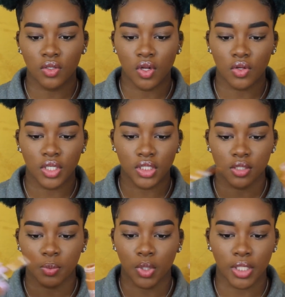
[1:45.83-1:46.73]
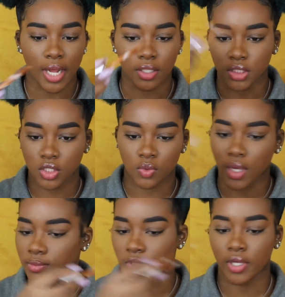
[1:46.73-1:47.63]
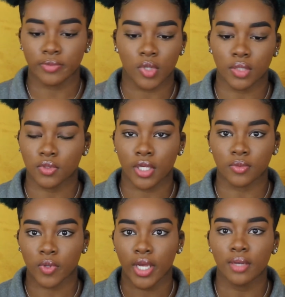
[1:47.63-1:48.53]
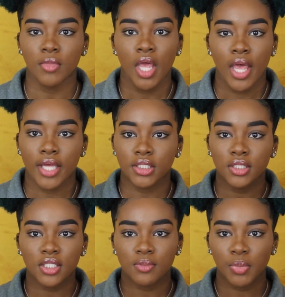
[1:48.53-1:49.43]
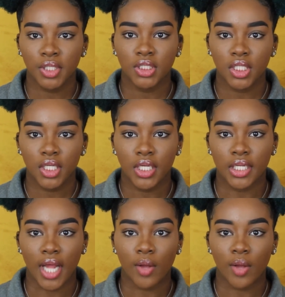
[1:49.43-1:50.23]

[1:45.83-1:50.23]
You know, you can just pull it out and just swipe, swipe, swipe, swipe, swipe, and then just blend it in.